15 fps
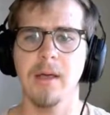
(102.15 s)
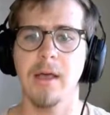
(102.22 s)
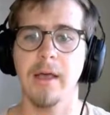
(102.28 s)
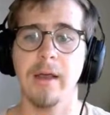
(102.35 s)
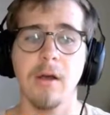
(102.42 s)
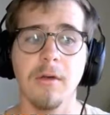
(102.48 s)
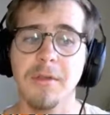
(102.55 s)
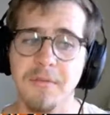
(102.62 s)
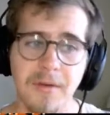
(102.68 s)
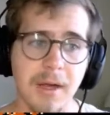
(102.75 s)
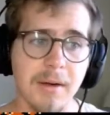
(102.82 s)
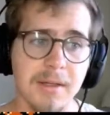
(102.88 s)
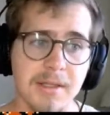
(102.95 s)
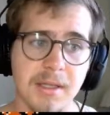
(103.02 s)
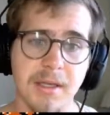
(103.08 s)
and all the
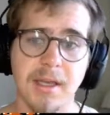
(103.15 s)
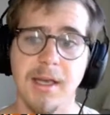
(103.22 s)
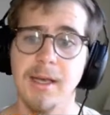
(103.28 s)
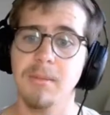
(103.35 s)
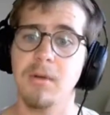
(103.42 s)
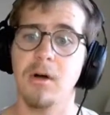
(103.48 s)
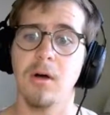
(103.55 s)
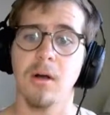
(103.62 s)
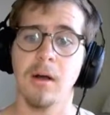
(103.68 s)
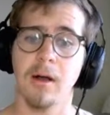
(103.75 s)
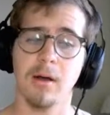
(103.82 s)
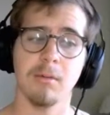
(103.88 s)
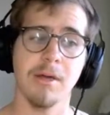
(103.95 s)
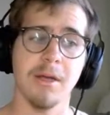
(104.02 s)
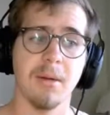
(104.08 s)
fairies in the game are
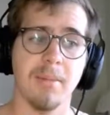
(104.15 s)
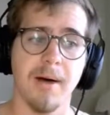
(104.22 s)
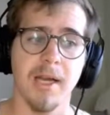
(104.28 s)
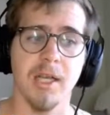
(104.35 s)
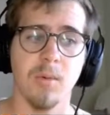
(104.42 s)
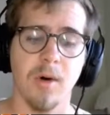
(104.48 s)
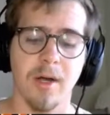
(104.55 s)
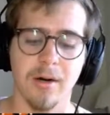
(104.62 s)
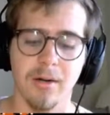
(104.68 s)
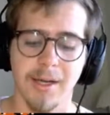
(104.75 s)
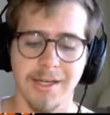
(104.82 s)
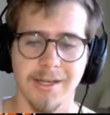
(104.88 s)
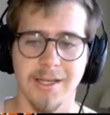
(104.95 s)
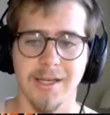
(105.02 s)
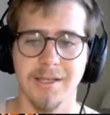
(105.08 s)
around a body of water
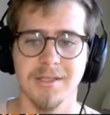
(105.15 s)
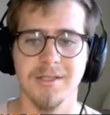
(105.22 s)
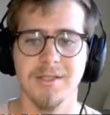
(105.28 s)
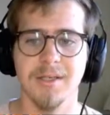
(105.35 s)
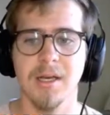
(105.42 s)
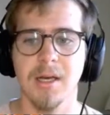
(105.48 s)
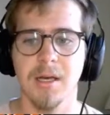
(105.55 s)
like this.